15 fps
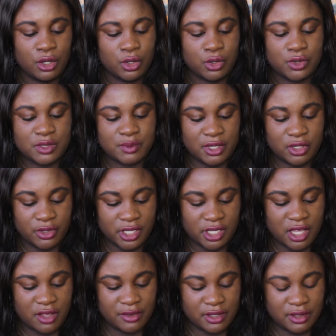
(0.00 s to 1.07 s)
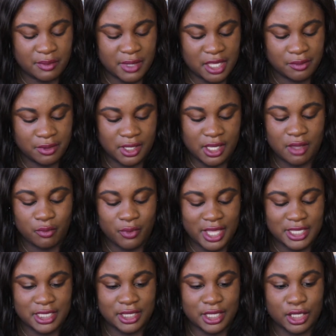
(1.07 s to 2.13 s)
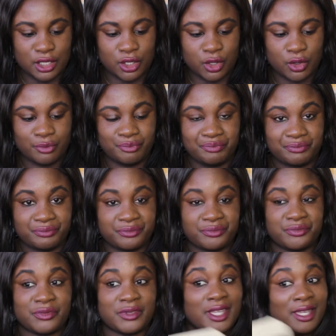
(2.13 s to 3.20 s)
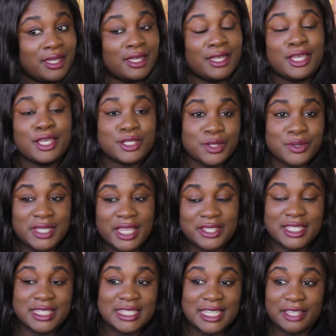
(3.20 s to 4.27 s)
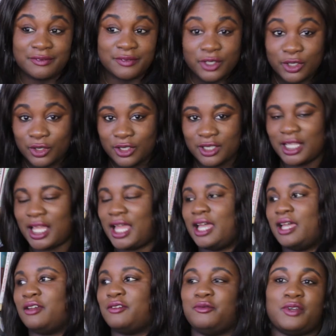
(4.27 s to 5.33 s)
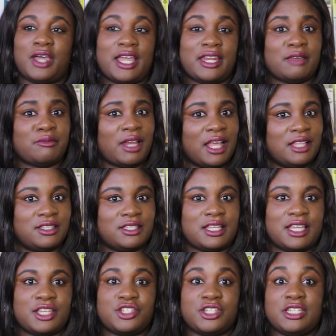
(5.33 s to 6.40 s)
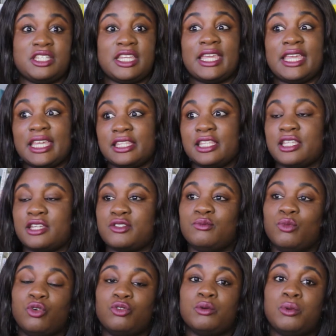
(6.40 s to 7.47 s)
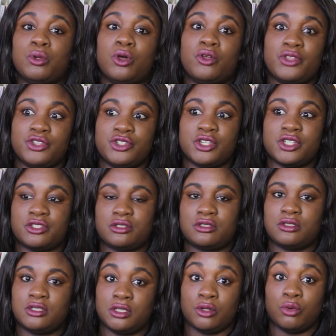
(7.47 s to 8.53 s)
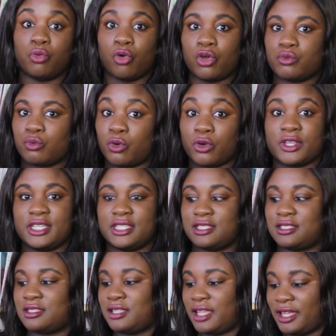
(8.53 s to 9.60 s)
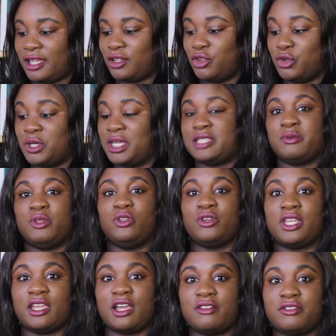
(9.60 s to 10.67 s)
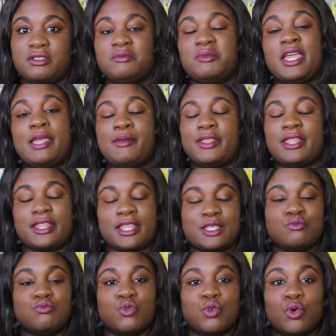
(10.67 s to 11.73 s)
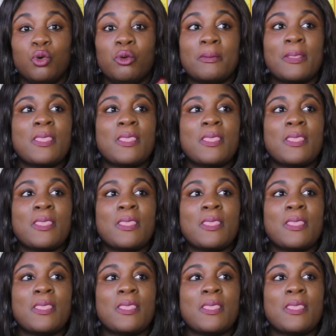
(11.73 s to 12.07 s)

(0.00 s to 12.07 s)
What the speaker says: Who has been looking after the baby and where did they go? So it sounds insightful. And I'm glad that actually to hear that there's more of a plot than just what is, like, who has been looking after the baby, that there's more.